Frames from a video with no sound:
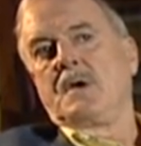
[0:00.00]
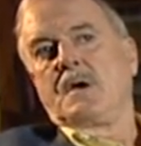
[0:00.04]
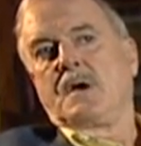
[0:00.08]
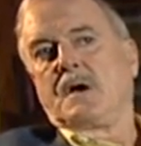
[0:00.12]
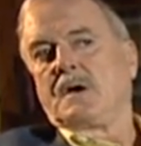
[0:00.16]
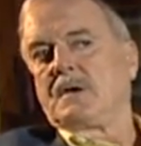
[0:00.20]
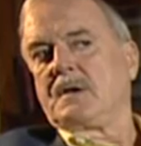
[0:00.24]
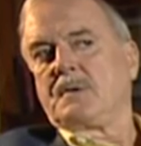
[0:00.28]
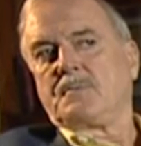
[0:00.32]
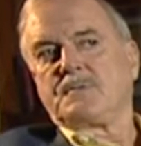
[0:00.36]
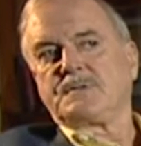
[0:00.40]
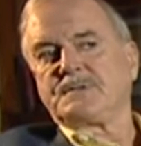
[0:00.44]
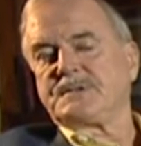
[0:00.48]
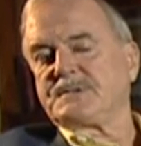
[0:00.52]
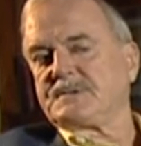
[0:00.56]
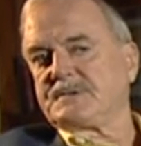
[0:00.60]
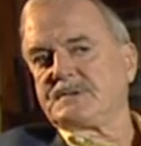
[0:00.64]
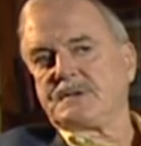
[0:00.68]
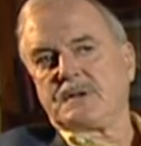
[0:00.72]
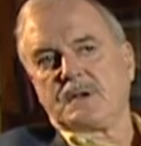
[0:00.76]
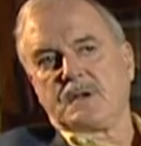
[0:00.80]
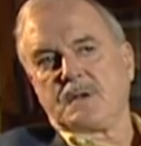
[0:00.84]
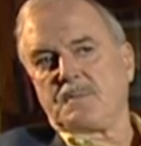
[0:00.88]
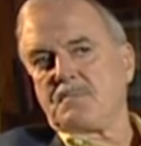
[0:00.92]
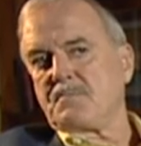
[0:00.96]
And it was
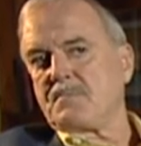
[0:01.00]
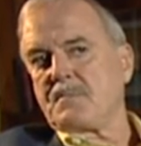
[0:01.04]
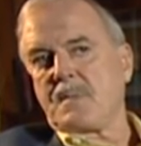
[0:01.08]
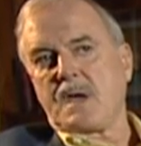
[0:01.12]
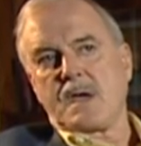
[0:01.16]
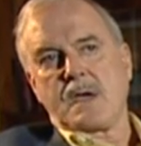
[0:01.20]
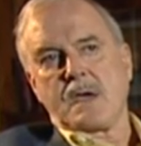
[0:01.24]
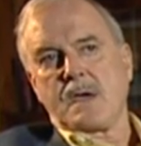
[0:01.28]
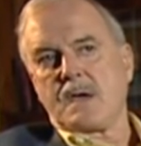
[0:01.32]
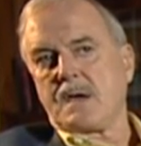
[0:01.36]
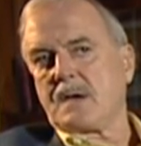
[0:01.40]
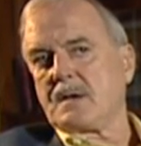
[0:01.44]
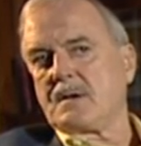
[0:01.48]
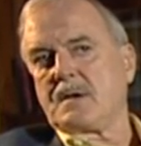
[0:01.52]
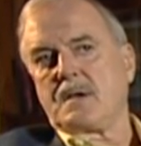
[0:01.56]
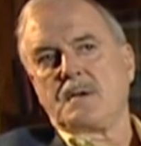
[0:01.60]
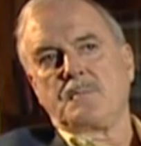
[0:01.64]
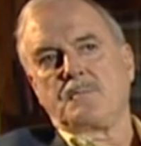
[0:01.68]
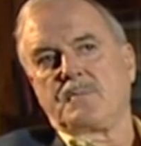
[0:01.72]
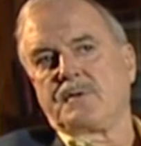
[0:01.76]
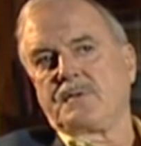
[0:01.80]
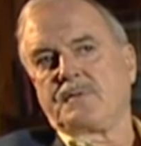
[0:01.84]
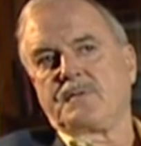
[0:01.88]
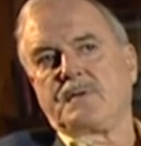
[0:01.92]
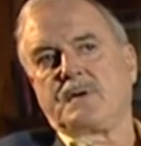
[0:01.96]
still a mad
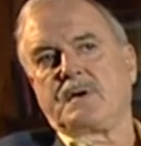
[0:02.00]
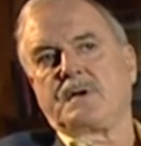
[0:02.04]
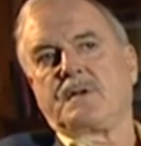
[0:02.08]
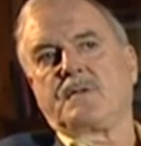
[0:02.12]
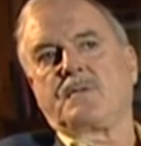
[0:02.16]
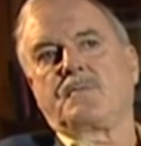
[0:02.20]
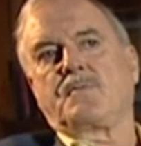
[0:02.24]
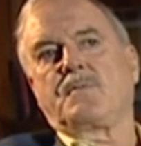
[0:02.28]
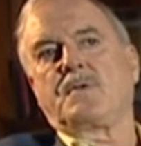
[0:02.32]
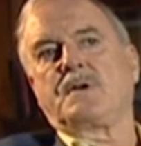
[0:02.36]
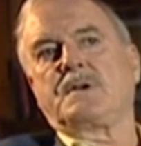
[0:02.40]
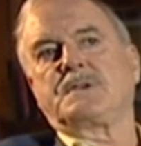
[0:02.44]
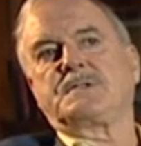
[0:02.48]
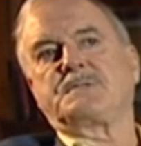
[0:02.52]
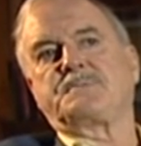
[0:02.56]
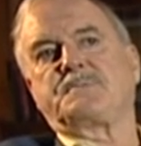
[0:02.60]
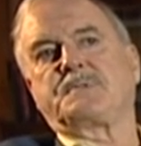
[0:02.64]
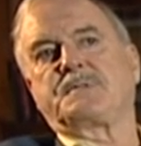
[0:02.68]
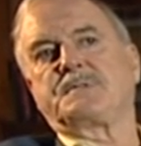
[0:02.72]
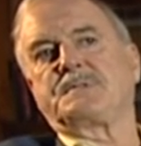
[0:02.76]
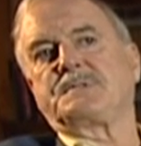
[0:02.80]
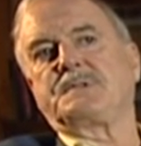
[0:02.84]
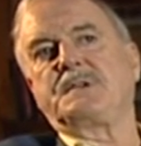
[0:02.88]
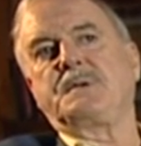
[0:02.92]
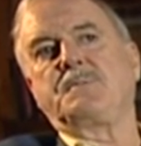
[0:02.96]
improvised rush,
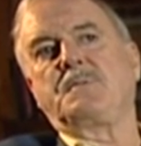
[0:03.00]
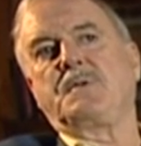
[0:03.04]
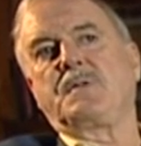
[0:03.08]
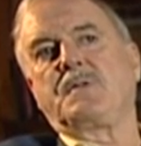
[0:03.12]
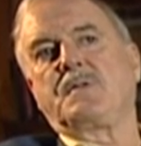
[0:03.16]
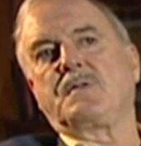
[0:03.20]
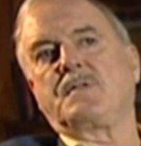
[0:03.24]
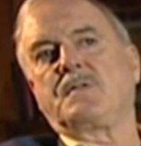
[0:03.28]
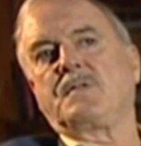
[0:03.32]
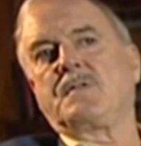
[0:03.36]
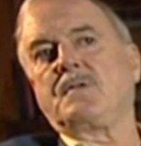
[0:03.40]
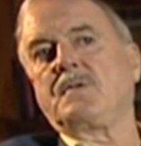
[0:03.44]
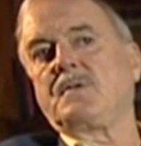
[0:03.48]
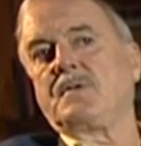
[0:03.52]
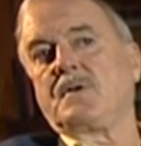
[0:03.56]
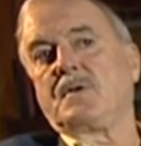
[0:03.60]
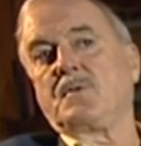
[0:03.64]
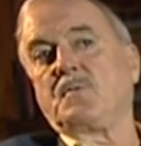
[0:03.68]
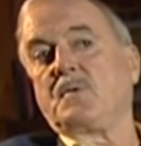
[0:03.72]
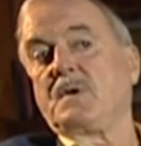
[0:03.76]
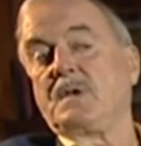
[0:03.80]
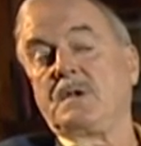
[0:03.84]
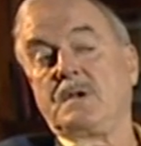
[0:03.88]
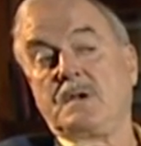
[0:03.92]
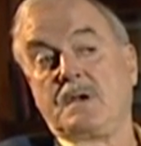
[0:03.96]
because even in the studio,
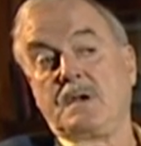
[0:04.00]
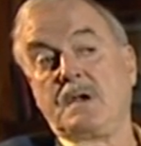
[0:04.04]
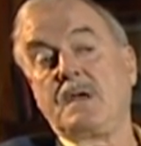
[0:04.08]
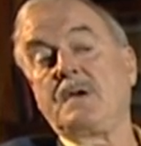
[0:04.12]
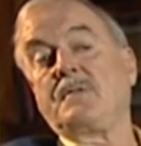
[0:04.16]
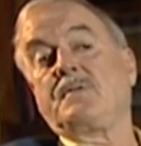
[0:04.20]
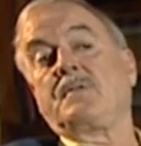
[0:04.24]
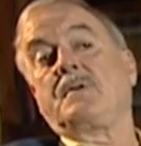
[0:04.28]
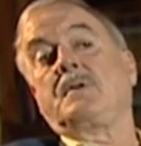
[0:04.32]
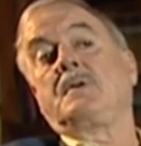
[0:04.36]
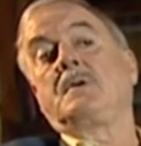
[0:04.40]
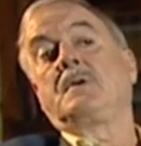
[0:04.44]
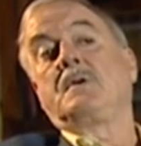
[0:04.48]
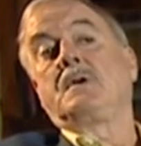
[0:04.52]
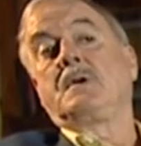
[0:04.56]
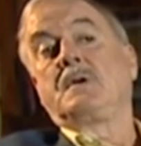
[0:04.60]
we never,